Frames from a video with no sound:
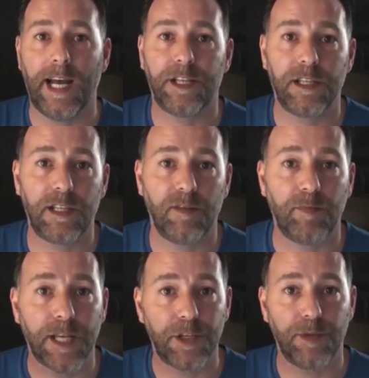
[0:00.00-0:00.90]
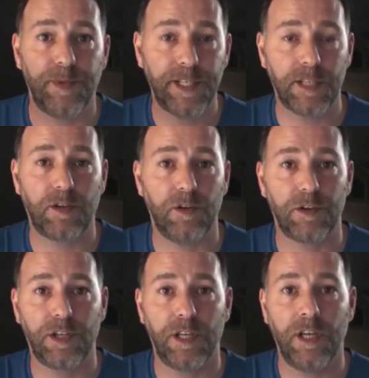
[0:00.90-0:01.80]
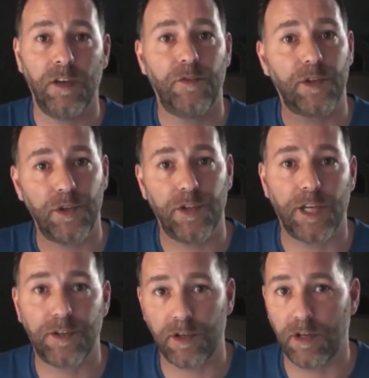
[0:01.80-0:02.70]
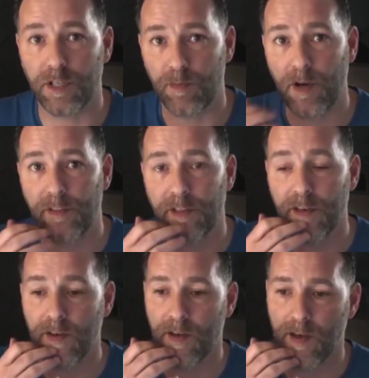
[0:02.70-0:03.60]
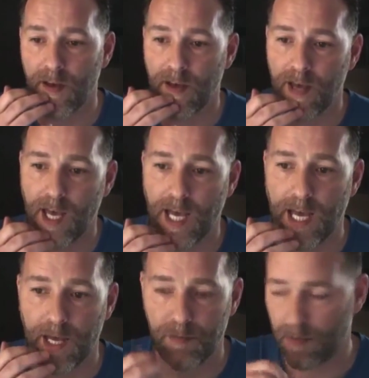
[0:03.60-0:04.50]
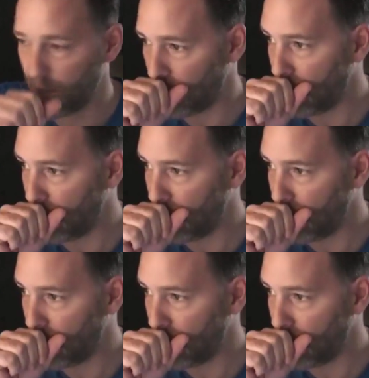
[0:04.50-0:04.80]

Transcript: and just have me as your business coach for two thousand dollars a month. Um,